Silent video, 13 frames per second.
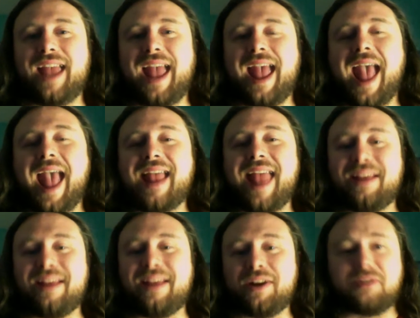
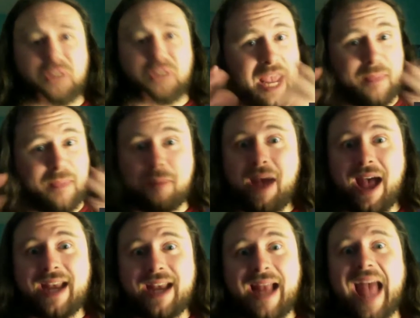everyone, keep in
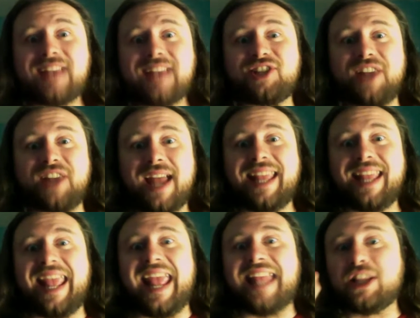mind, I said
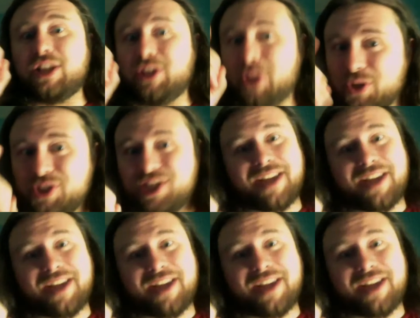it looks like
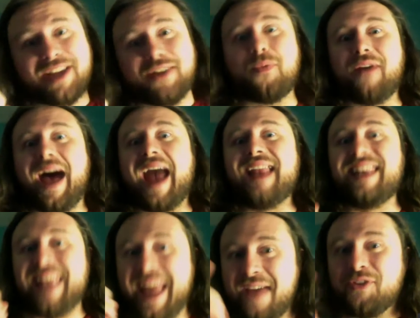a
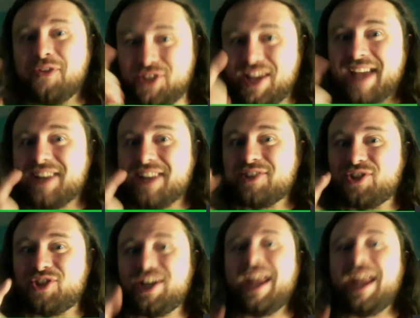werewolf. I never said, as